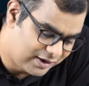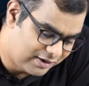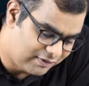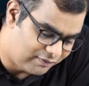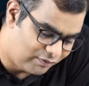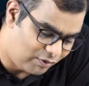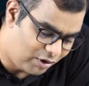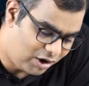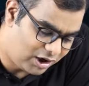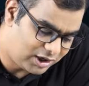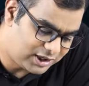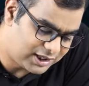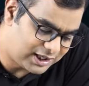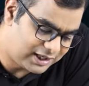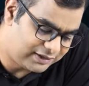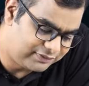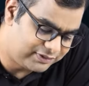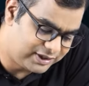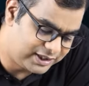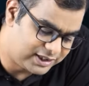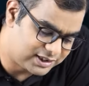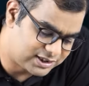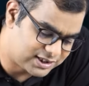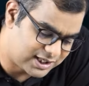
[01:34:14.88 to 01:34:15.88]
What are
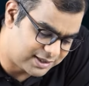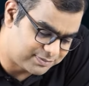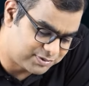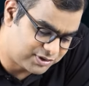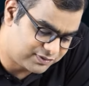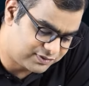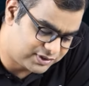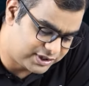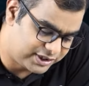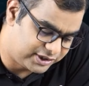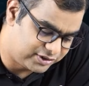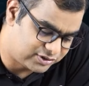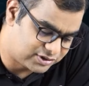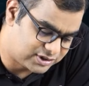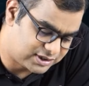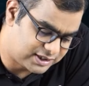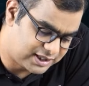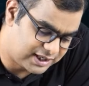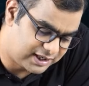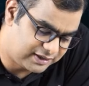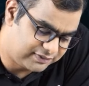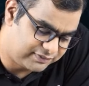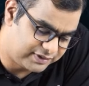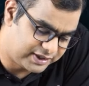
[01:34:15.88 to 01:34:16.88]
various types of CDOs?
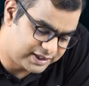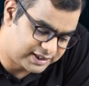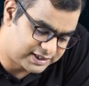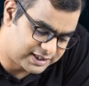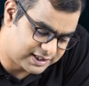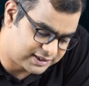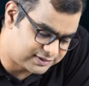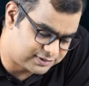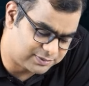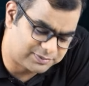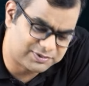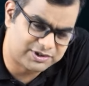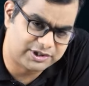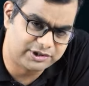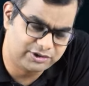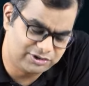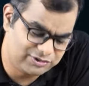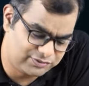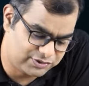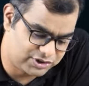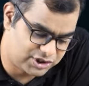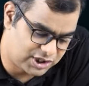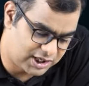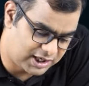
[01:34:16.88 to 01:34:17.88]
There are various types of
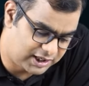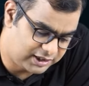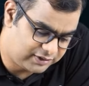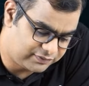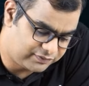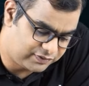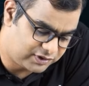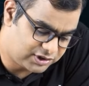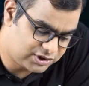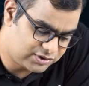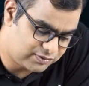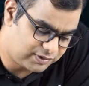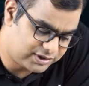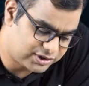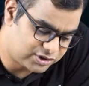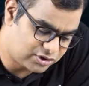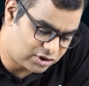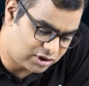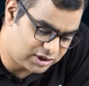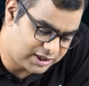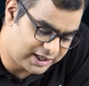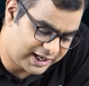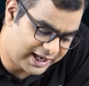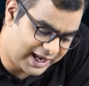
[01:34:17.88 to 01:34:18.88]
CDOs which are, first one is
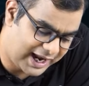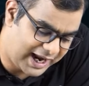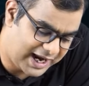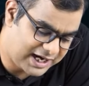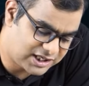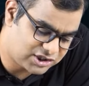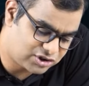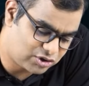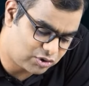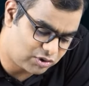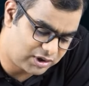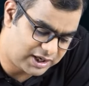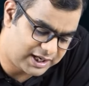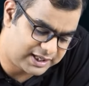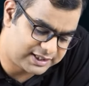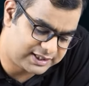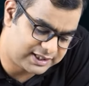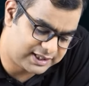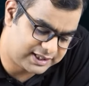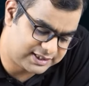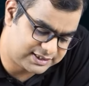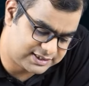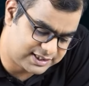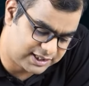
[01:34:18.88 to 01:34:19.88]
called cash
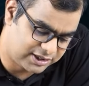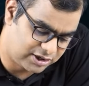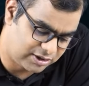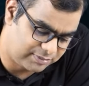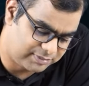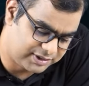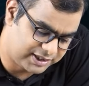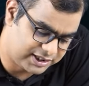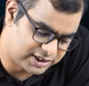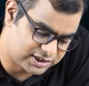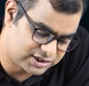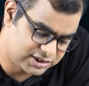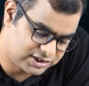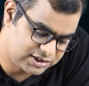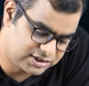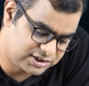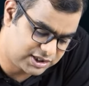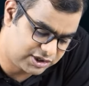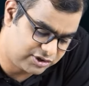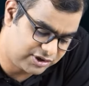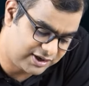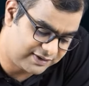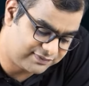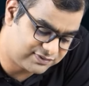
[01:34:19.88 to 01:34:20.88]
collateralized debt obligations,
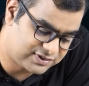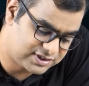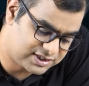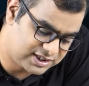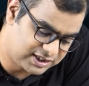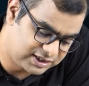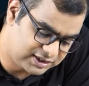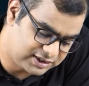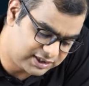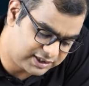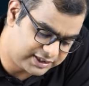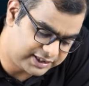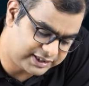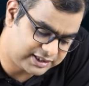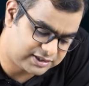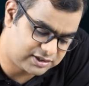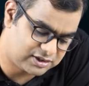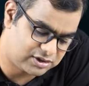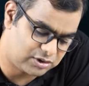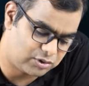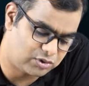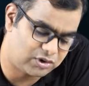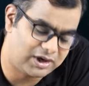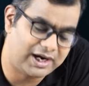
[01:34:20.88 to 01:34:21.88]
then you have synthetic
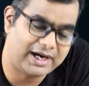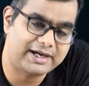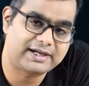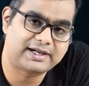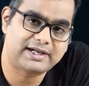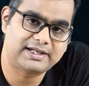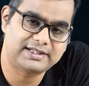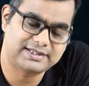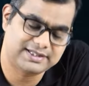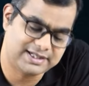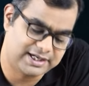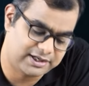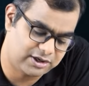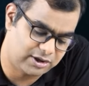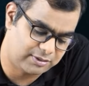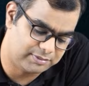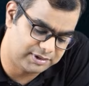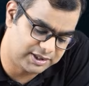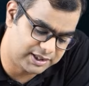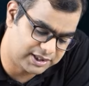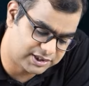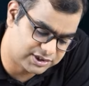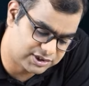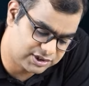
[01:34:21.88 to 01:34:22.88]
collateralized debt
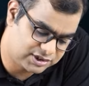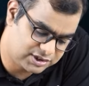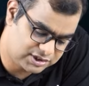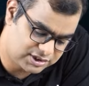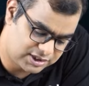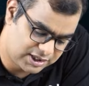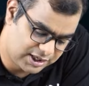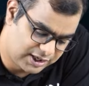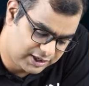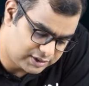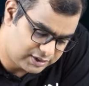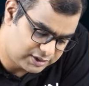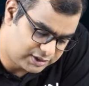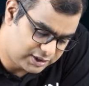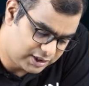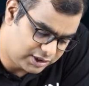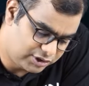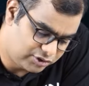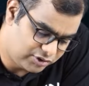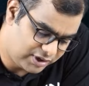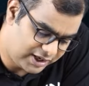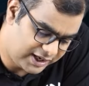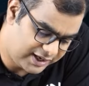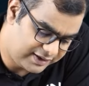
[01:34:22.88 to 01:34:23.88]
obligations, then
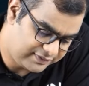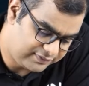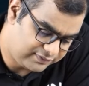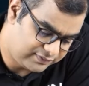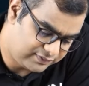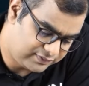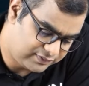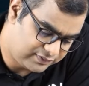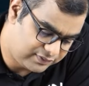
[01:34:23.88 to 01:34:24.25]
you have,